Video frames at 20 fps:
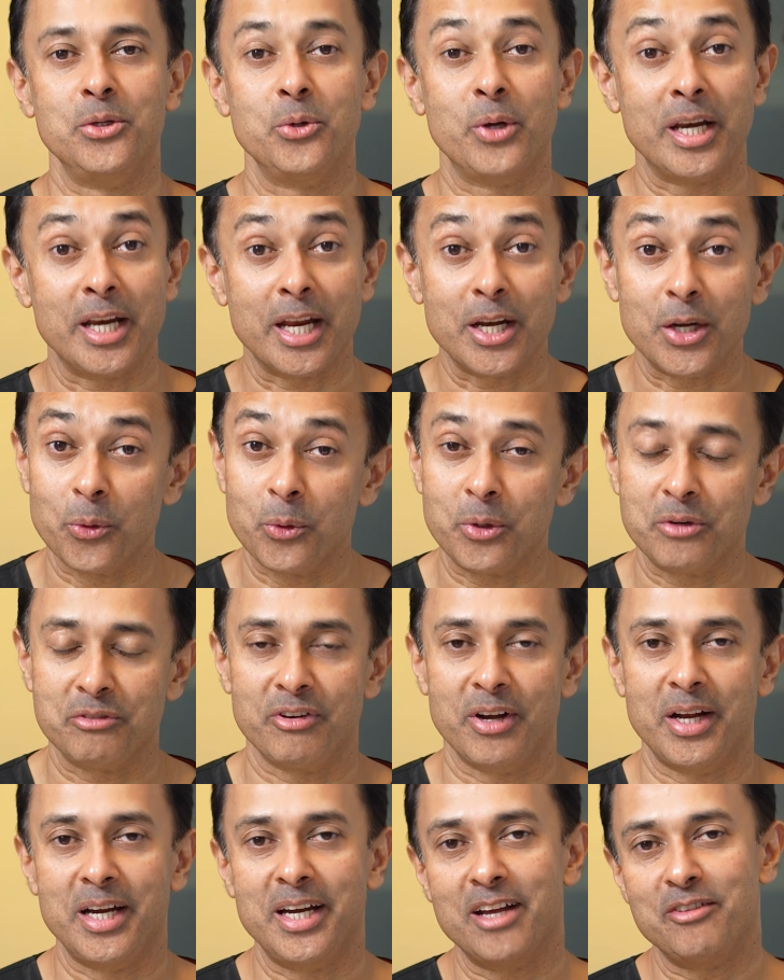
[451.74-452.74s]
you can get
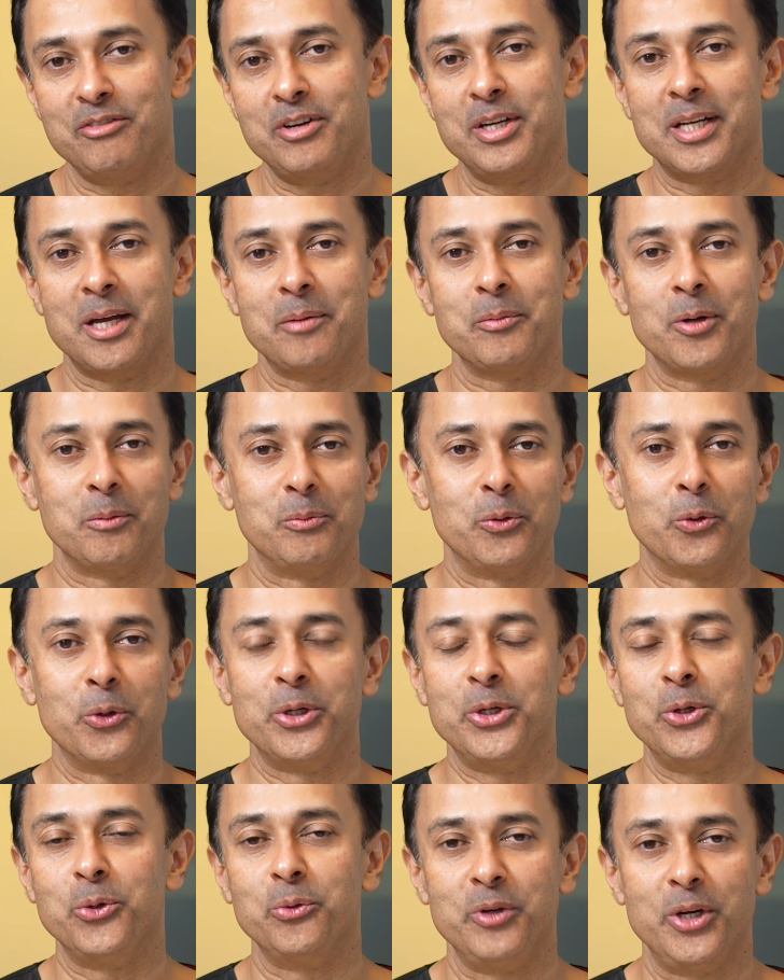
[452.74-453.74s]
notified every time I upload a
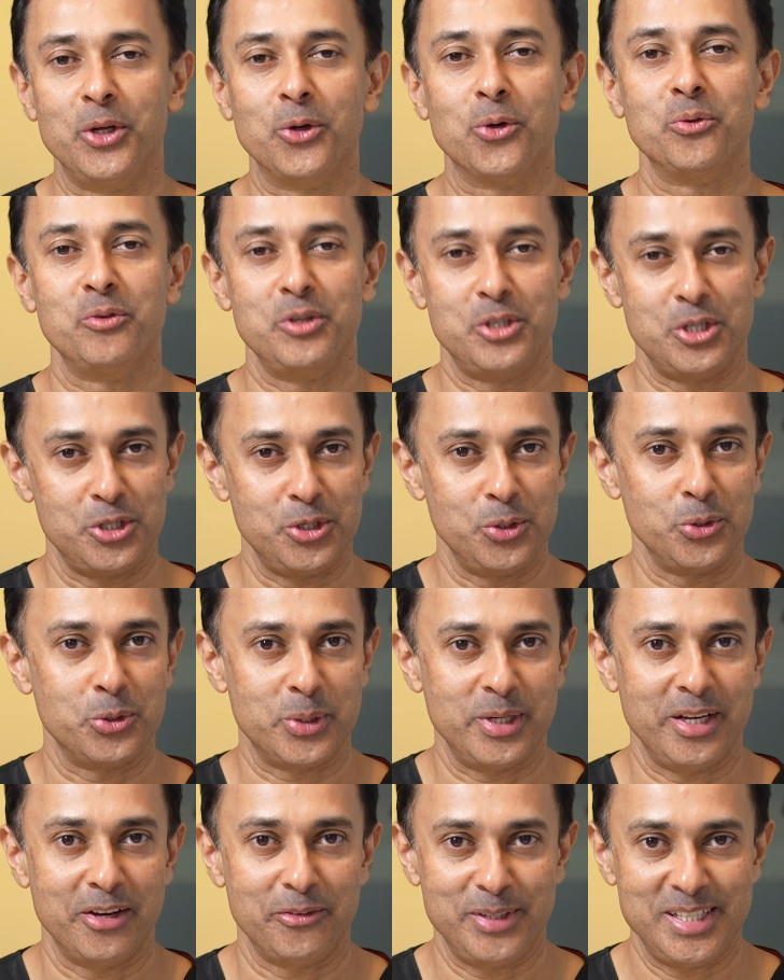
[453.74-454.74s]
new video, which is
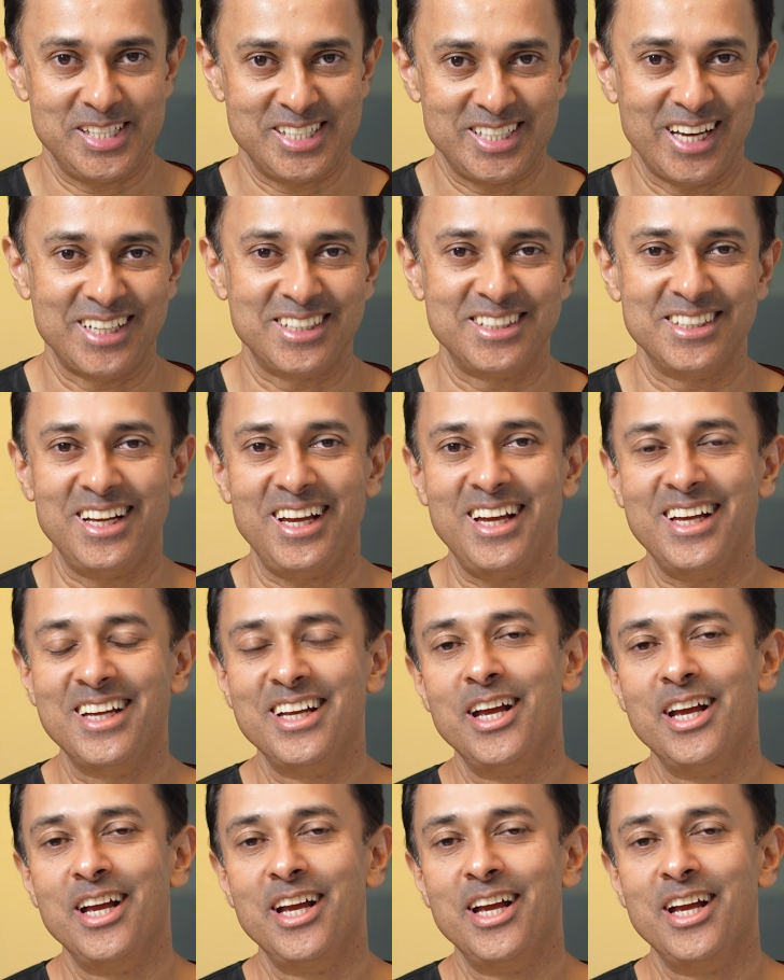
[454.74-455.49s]
usually every Saturday.